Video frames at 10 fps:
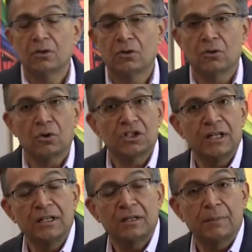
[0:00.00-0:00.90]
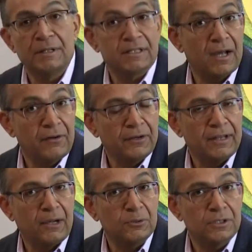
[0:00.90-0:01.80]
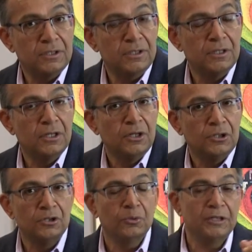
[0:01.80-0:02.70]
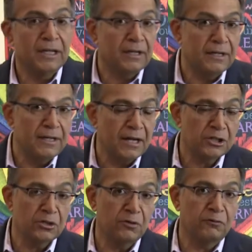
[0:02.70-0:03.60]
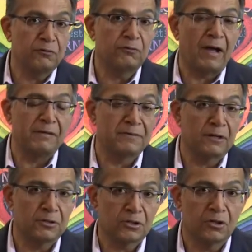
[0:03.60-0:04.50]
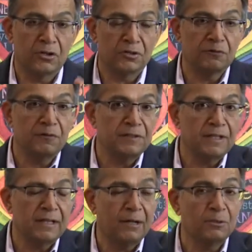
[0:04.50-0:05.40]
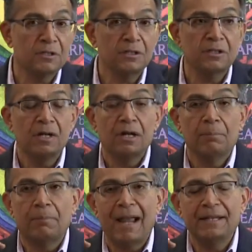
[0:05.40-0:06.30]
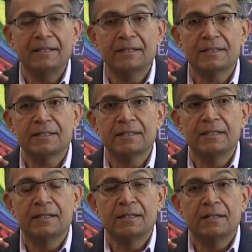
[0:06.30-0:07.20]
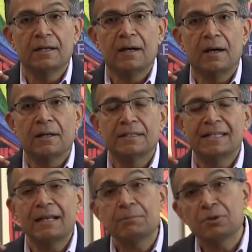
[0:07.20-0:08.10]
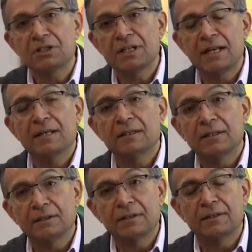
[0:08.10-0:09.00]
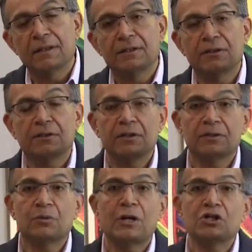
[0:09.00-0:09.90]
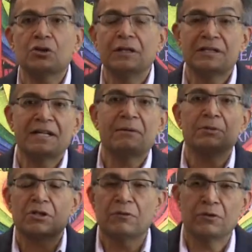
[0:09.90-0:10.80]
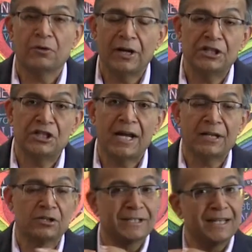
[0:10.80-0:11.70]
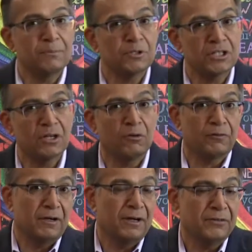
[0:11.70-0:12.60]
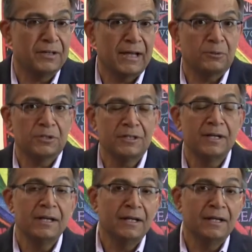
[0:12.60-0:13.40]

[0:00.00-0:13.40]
gross income is $100,000, you would get a deduction of $5,000. $15,000 minus 10%, the threshold is 10% of your AGI. So 10% of $100,000